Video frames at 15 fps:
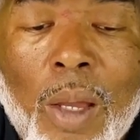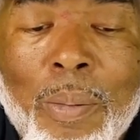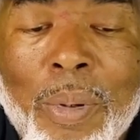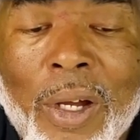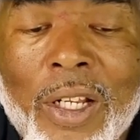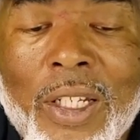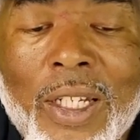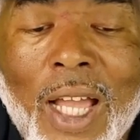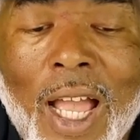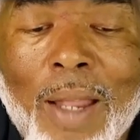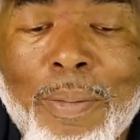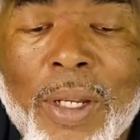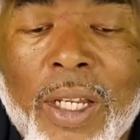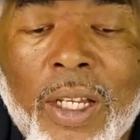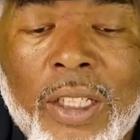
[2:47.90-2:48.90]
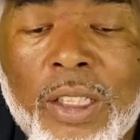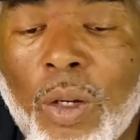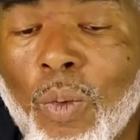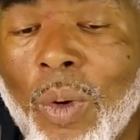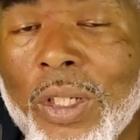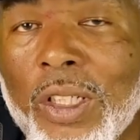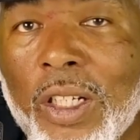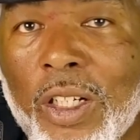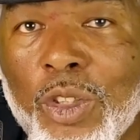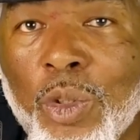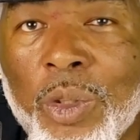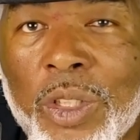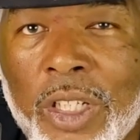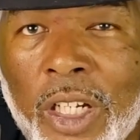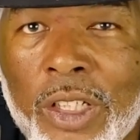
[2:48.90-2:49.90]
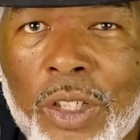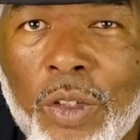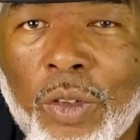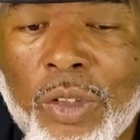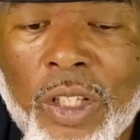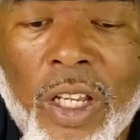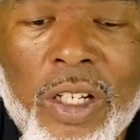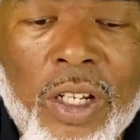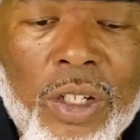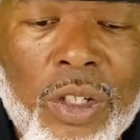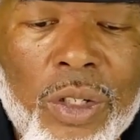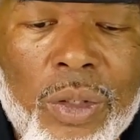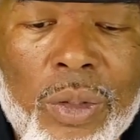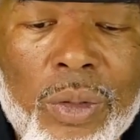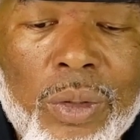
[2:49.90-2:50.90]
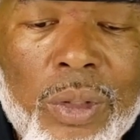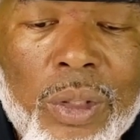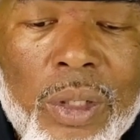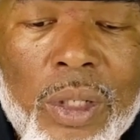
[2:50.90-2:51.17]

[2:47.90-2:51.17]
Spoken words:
But not because it wasn't a traditional thing to do,